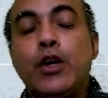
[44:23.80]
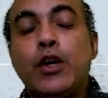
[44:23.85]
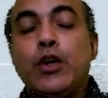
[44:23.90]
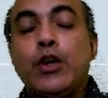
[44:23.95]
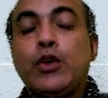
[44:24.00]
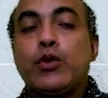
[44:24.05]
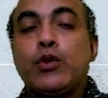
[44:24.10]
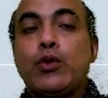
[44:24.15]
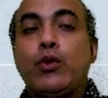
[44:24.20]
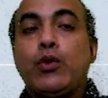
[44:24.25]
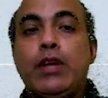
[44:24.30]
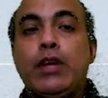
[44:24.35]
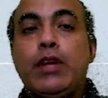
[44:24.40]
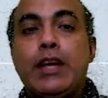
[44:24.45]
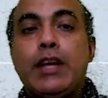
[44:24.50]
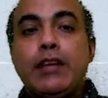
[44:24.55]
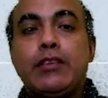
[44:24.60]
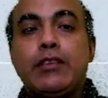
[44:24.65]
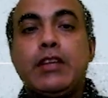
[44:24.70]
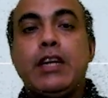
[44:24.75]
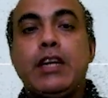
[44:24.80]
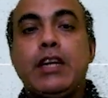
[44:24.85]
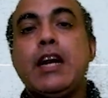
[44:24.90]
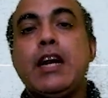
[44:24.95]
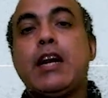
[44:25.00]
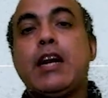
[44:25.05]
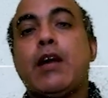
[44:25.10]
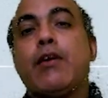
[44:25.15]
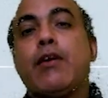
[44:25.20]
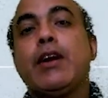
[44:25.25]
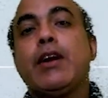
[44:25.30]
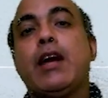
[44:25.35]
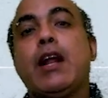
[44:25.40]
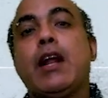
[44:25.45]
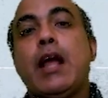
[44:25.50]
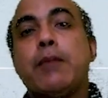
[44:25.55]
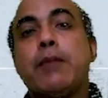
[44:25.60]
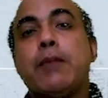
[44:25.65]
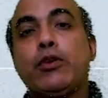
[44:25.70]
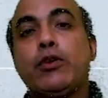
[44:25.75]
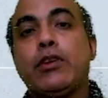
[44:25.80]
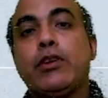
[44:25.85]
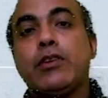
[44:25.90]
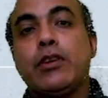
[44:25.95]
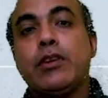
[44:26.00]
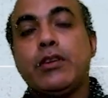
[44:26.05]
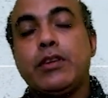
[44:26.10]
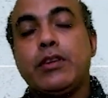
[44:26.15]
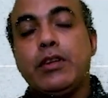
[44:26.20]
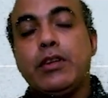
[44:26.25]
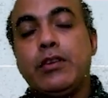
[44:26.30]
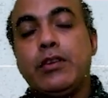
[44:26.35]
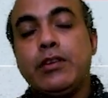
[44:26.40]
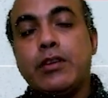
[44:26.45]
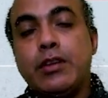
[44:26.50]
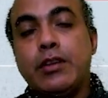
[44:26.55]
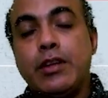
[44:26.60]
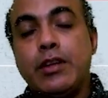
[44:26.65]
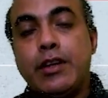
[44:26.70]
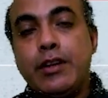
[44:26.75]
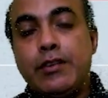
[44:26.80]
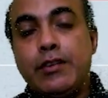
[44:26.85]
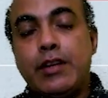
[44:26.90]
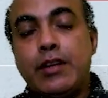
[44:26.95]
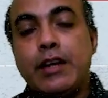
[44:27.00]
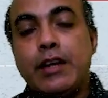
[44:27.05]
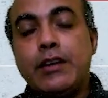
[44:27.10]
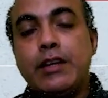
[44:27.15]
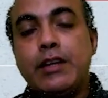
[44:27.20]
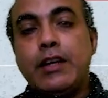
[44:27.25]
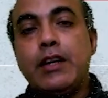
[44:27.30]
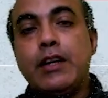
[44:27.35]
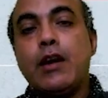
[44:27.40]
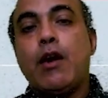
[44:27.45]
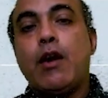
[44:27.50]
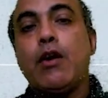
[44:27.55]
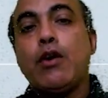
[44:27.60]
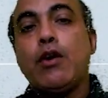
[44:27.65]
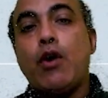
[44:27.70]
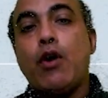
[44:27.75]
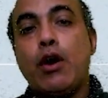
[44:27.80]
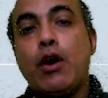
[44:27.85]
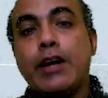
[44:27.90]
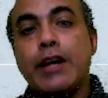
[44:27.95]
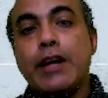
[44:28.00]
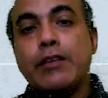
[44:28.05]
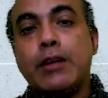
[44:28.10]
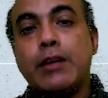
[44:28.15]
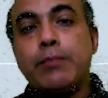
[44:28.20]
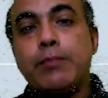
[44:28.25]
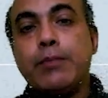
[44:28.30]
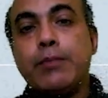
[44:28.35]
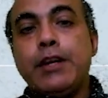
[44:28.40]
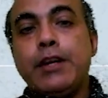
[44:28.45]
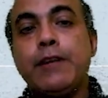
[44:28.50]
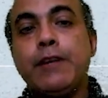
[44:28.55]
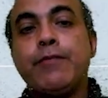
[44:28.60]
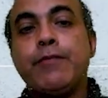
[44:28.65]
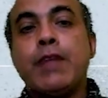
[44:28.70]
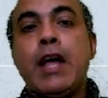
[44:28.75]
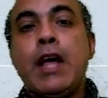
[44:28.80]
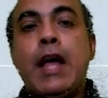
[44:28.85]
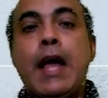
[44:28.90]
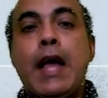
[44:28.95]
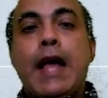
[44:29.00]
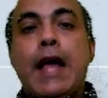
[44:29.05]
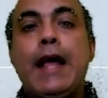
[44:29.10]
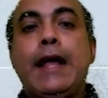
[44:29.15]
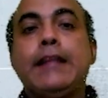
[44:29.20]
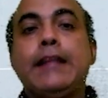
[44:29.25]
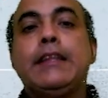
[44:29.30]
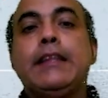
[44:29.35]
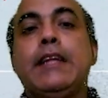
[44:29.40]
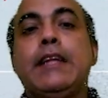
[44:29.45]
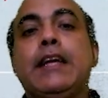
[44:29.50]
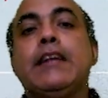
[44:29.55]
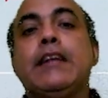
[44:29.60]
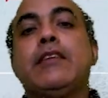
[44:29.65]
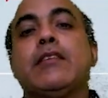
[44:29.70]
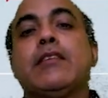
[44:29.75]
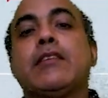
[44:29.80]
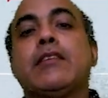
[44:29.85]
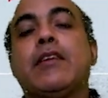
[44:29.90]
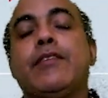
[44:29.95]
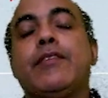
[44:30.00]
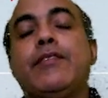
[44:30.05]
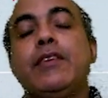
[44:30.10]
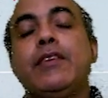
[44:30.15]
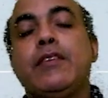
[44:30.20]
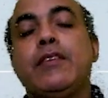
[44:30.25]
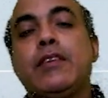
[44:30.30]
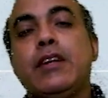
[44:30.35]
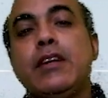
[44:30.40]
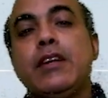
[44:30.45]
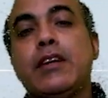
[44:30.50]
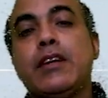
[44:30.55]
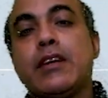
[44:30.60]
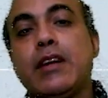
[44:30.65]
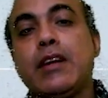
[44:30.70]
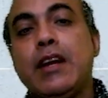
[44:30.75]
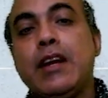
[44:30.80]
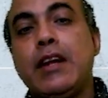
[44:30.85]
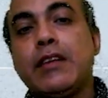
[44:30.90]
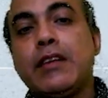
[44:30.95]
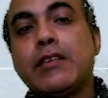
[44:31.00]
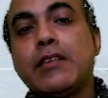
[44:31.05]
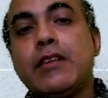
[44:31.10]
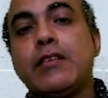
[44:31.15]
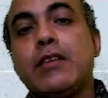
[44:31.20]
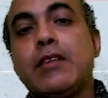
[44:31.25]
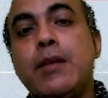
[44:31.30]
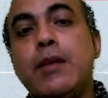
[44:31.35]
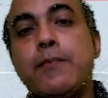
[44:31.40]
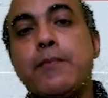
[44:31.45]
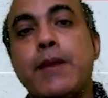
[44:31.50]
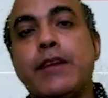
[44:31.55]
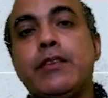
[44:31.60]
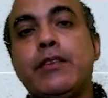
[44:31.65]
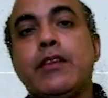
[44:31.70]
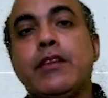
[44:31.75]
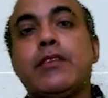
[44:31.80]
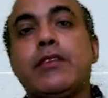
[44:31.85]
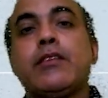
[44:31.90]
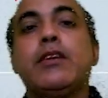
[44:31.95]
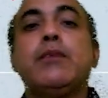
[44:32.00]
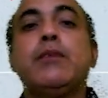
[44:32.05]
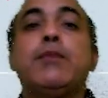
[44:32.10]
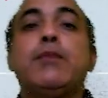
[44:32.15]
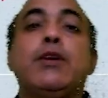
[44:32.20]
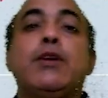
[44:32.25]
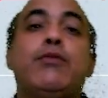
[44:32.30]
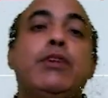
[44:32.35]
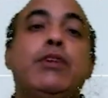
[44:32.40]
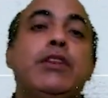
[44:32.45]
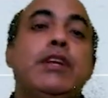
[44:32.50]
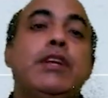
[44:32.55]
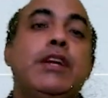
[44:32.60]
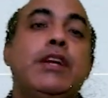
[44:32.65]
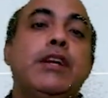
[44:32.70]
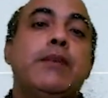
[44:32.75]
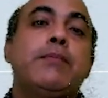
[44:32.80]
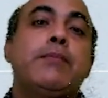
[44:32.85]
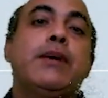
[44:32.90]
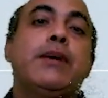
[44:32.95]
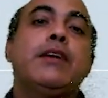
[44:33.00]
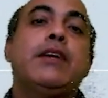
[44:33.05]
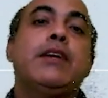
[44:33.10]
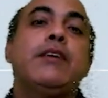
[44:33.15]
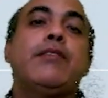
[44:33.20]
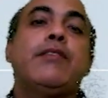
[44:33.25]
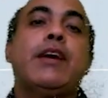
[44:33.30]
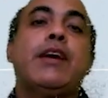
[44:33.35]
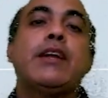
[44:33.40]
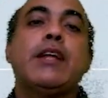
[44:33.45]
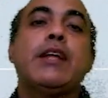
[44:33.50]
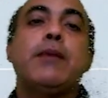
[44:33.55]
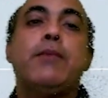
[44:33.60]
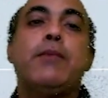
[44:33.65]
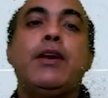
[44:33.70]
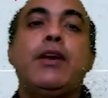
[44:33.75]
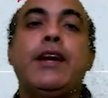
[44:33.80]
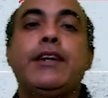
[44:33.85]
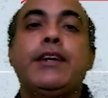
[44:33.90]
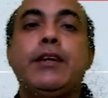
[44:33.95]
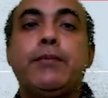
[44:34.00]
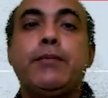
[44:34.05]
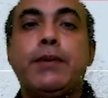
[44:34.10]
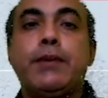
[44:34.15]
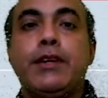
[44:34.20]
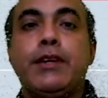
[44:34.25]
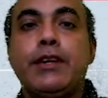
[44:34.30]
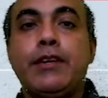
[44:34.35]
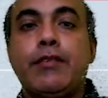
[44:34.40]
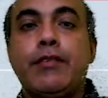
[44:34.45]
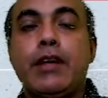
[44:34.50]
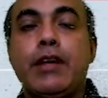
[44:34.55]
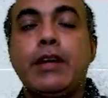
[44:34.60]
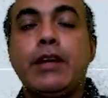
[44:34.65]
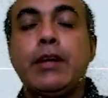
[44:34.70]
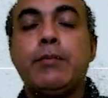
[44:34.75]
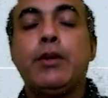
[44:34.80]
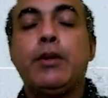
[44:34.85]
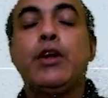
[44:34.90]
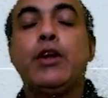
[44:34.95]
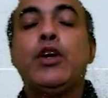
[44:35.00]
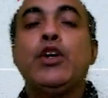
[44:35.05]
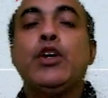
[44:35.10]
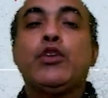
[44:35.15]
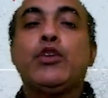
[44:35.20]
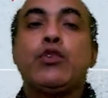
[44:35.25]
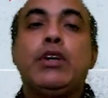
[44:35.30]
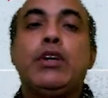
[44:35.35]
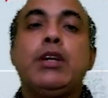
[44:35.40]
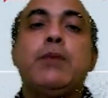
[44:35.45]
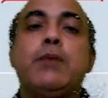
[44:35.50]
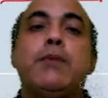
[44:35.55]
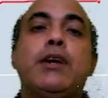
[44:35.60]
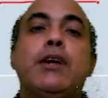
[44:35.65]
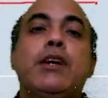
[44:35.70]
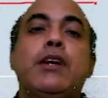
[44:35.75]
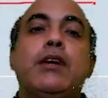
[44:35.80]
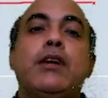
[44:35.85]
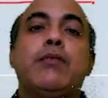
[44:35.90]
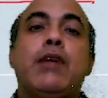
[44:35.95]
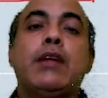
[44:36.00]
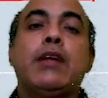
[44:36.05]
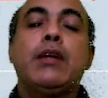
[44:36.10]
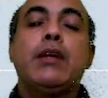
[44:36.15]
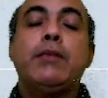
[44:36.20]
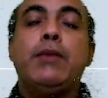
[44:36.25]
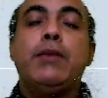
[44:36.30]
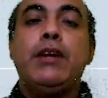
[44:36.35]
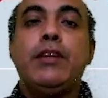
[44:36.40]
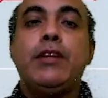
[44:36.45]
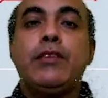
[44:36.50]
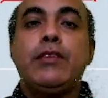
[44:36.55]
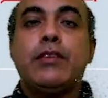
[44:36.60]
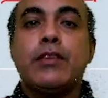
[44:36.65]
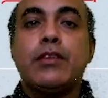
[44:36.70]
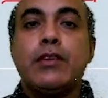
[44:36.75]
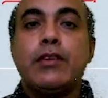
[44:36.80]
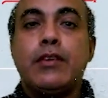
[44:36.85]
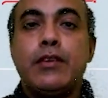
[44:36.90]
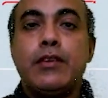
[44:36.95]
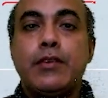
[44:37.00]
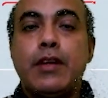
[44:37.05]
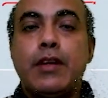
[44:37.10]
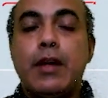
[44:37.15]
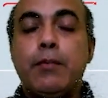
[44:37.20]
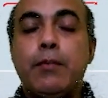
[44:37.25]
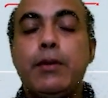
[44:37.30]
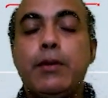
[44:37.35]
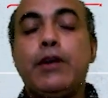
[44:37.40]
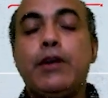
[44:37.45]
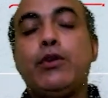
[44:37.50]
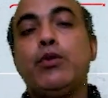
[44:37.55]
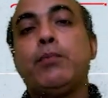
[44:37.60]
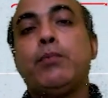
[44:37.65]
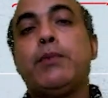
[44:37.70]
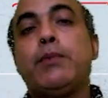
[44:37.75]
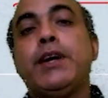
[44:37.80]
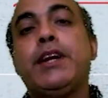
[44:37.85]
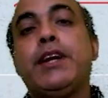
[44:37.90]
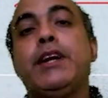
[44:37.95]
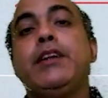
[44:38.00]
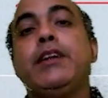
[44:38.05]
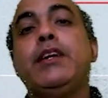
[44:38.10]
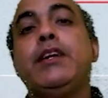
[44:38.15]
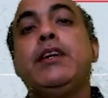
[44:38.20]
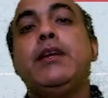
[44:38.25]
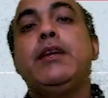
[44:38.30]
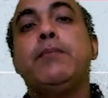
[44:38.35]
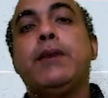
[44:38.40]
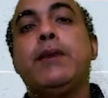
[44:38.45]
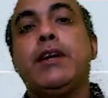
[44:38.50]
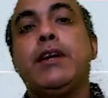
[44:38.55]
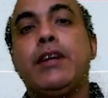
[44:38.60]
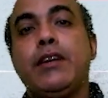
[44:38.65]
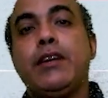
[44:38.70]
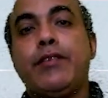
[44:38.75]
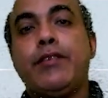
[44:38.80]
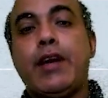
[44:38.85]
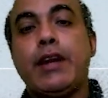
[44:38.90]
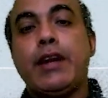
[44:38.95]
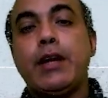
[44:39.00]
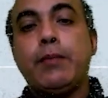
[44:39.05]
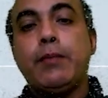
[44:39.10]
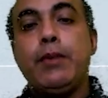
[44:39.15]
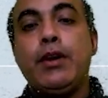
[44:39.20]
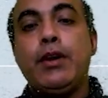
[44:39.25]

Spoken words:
So we can say that our null hypothesis is rejected or not accepted, and there is sufficient relationship existing between the independent variable and dependent variable. The independent variable is able to predict the dependent variable.